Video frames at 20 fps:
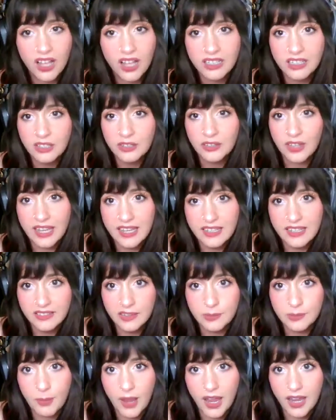He's in
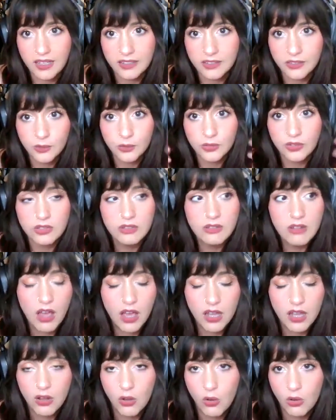space. There's
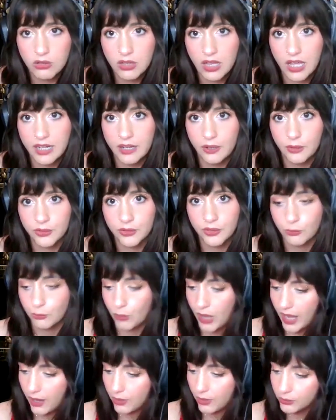not a whole lot else
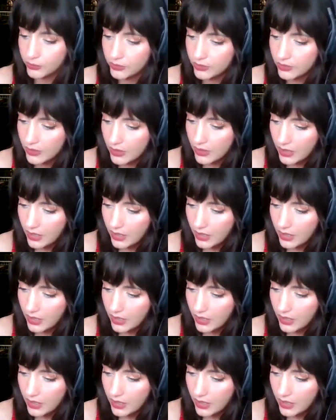around.